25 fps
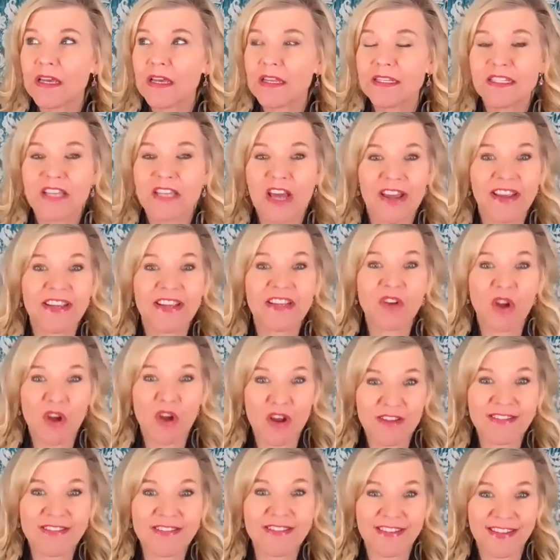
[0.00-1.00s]

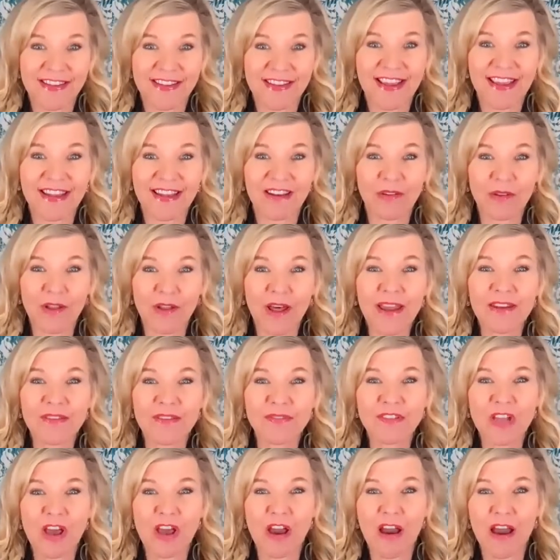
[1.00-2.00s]
diagnostic, and a lot
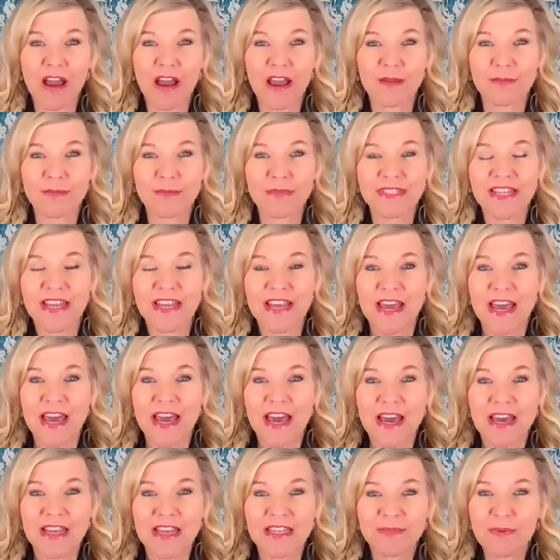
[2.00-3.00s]
of times,
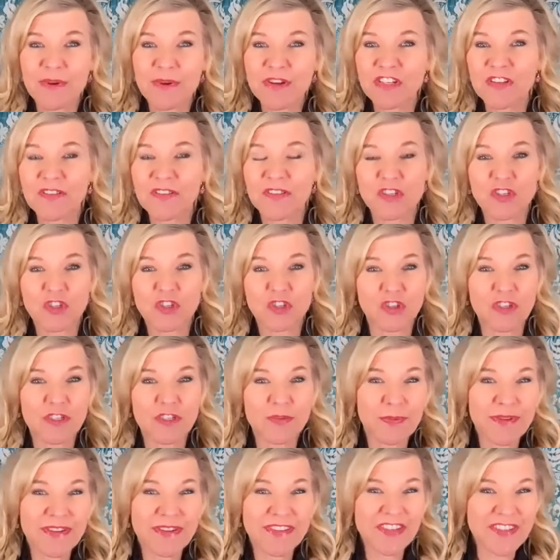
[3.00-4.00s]
especially in the church,
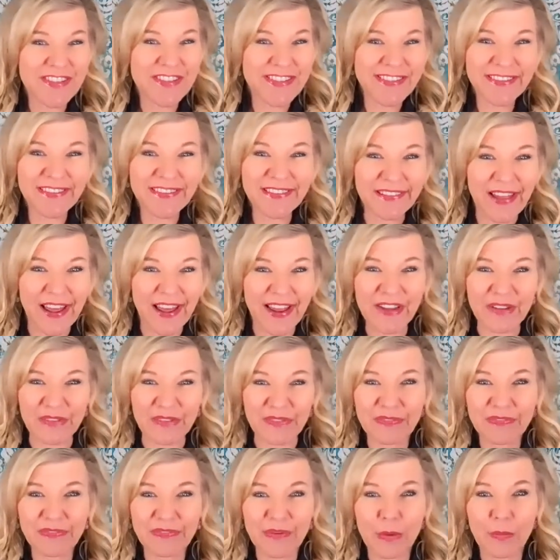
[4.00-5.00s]
but just in
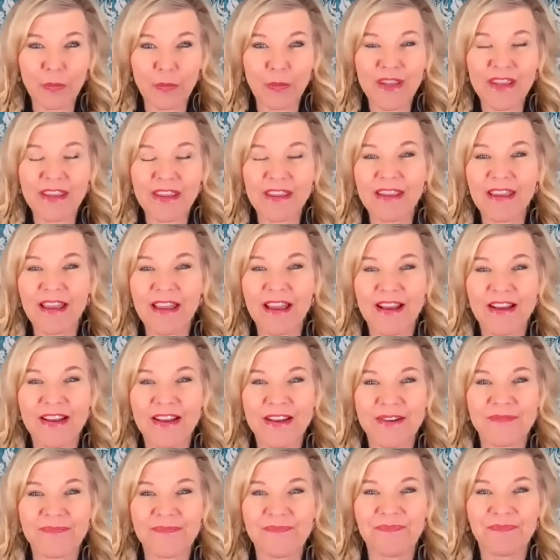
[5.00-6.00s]
life, we
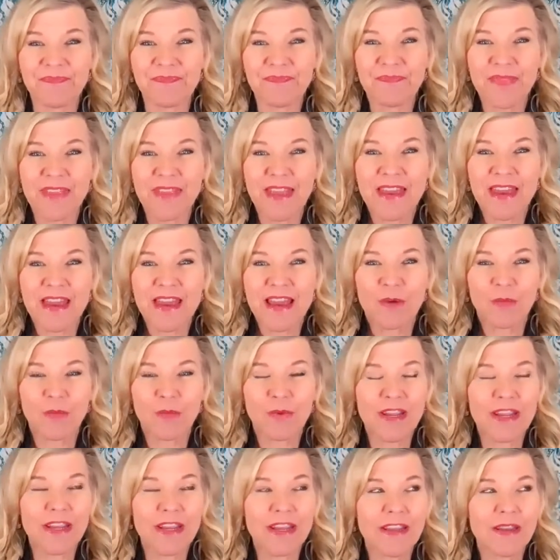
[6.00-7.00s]
want
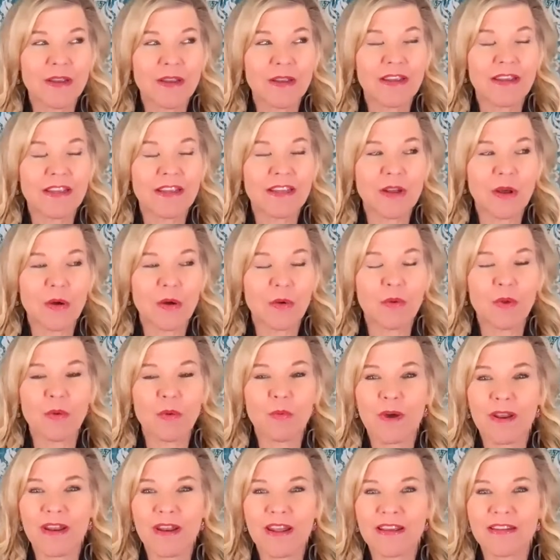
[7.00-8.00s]

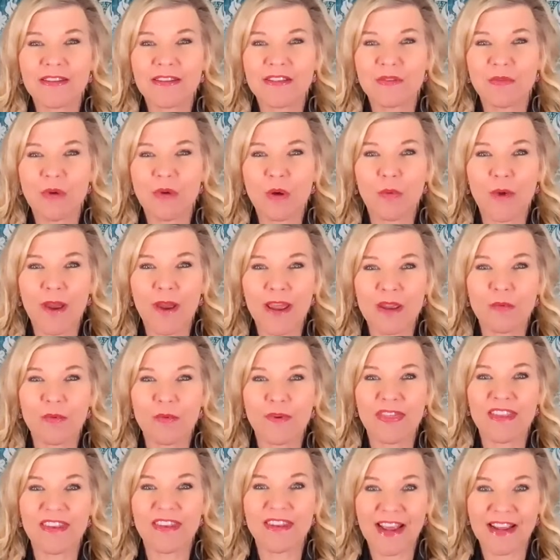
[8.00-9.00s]
to do away
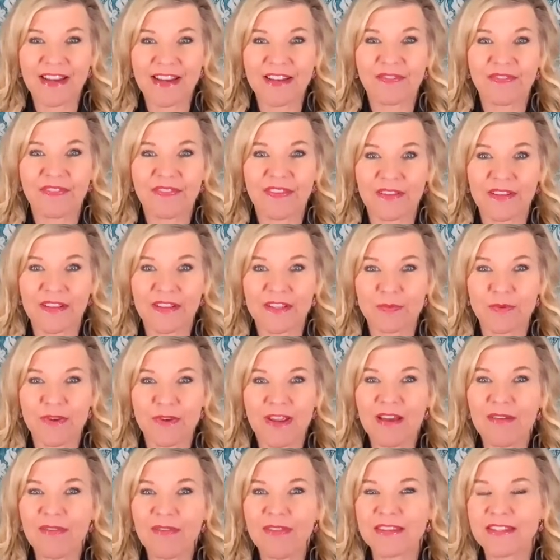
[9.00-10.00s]
with the negative feelings. We
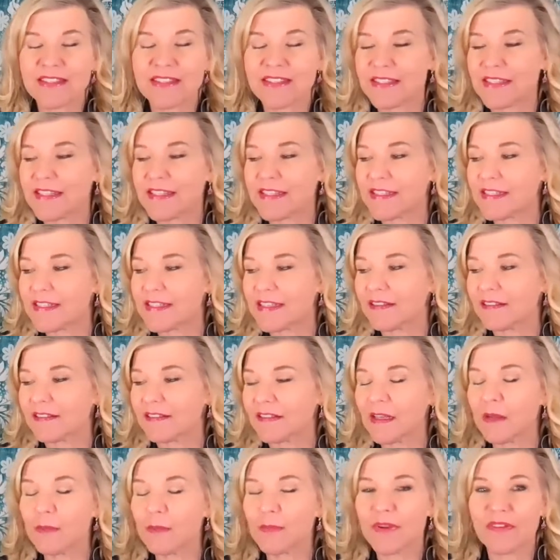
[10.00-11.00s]
have this a
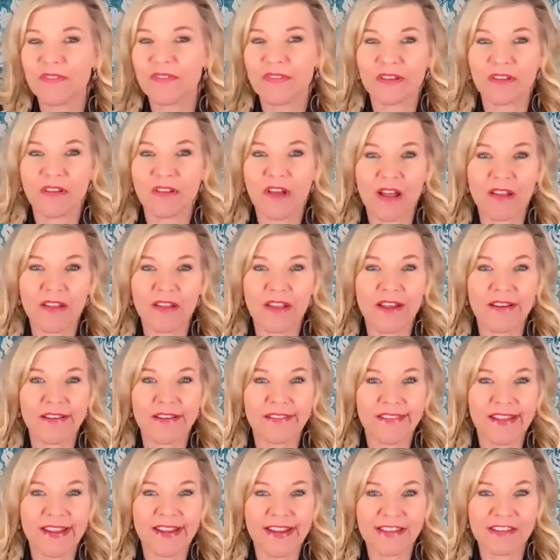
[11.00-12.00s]
little bit of a la la
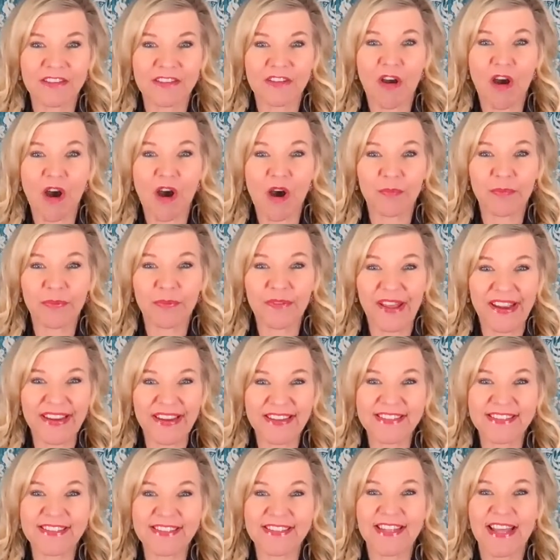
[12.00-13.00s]
land
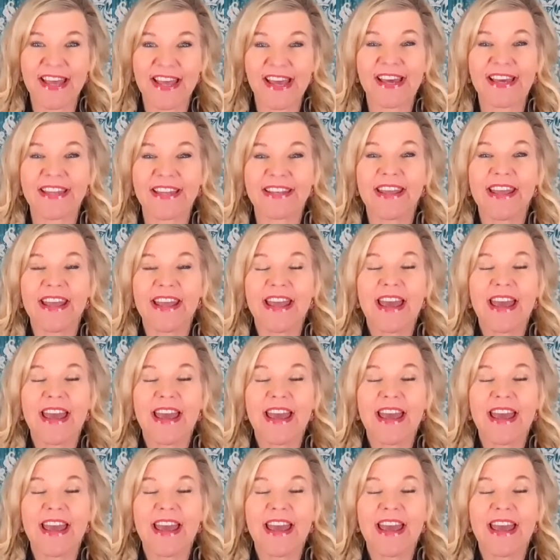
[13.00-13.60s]
complex that